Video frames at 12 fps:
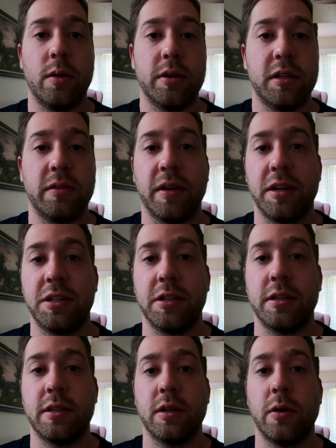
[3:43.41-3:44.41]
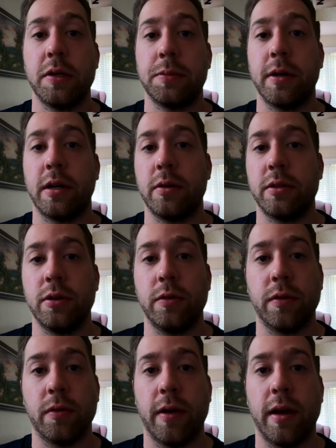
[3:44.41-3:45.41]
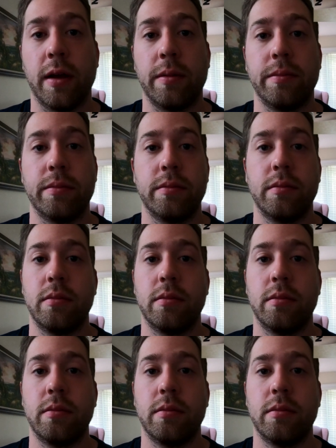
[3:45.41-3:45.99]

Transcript: Corsair Vengeance is always my go-to for RAM.